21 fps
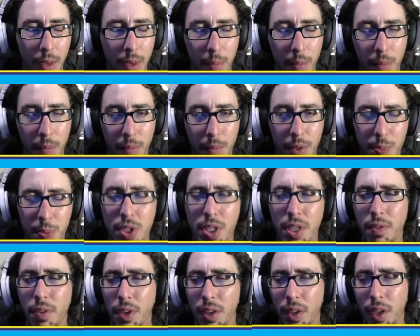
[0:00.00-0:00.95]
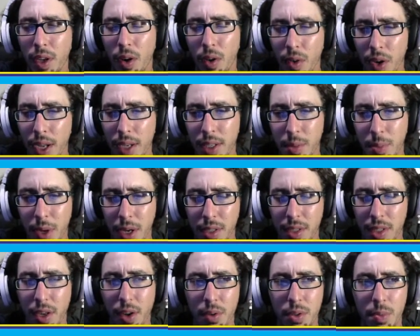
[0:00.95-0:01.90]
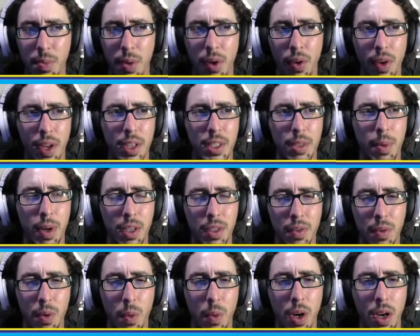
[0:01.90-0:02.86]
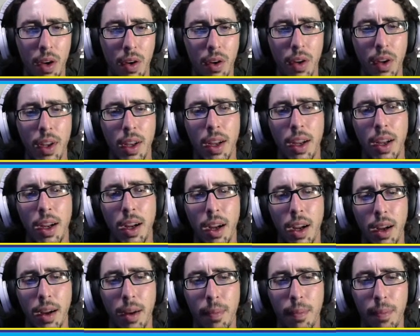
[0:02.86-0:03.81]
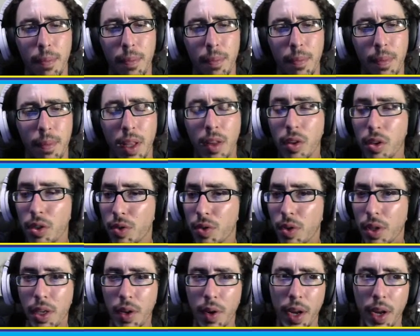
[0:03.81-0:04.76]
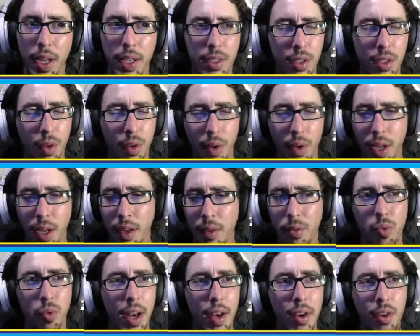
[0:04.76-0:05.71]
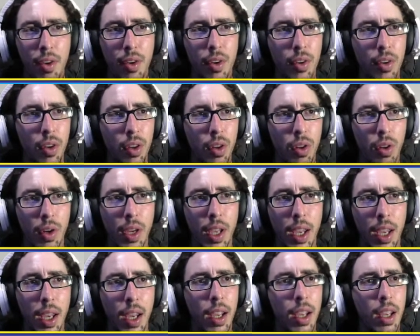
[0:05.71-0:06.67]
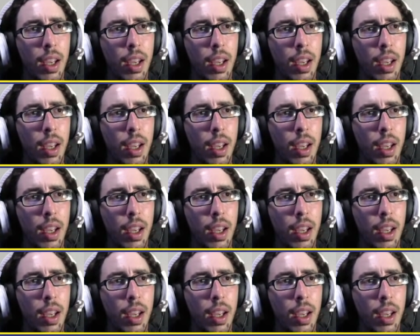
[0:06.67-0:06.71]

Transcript: specifically on Xbox. I know it's been on Xbox for a while. It looks really great. It's a great rendered looking